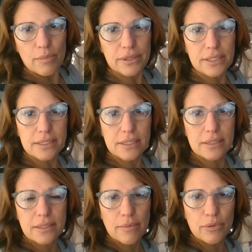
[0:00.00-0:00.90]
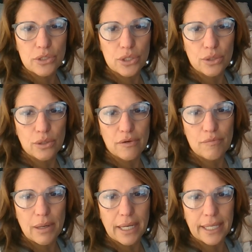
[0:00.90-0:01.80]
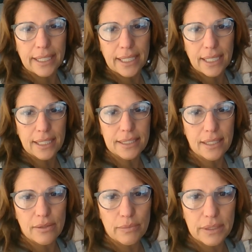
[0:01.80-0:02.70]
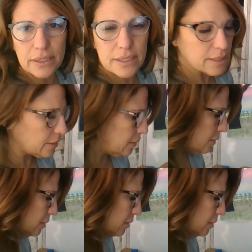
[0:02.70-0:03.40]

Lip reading: But this is number 2 of mine. The other one looks a little